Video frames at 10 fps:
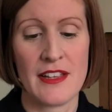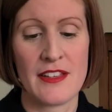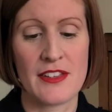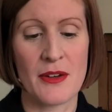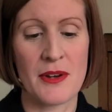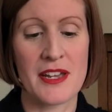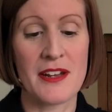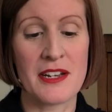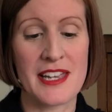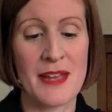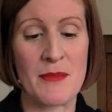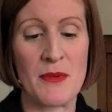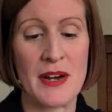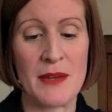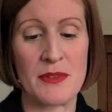So I kind of came
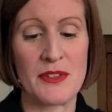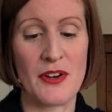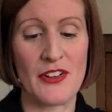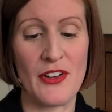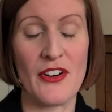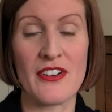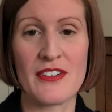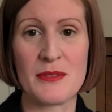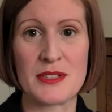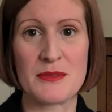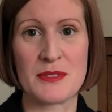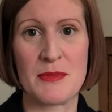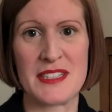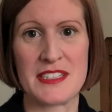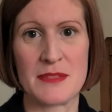away with not a lot, which was a
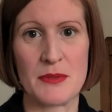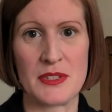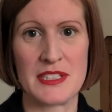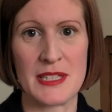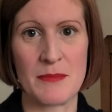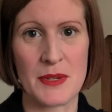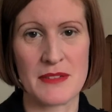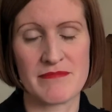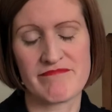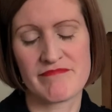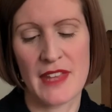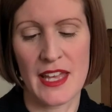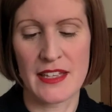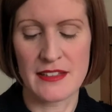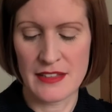bit disappointing, but
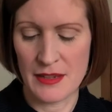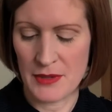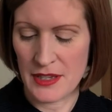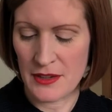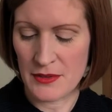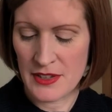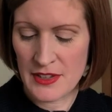hey, there we go.